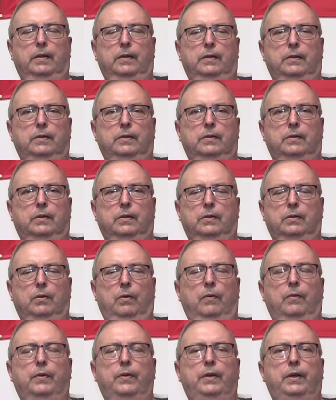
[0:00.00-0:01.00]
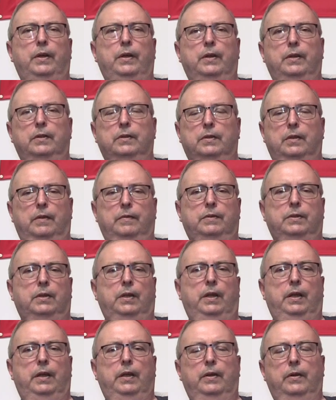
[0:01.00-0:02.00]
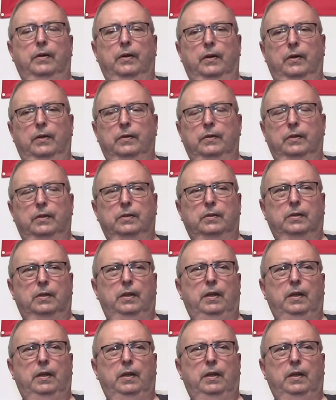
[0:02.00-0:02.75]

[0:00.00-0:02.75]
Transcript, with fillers: it because over the years I've seen and heard this,